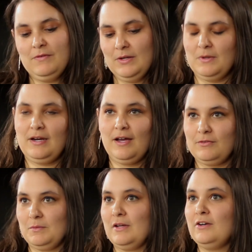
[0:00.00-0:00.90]
feet went
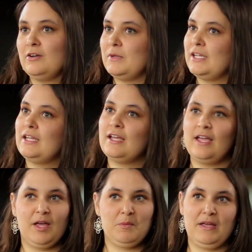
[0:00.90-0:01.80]
out from under me,
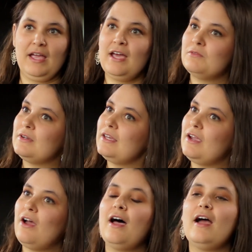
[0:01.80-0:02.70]
I hit my head really
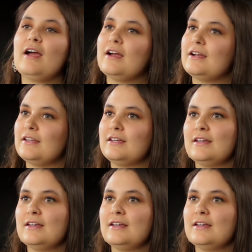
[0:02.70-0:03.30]
hard,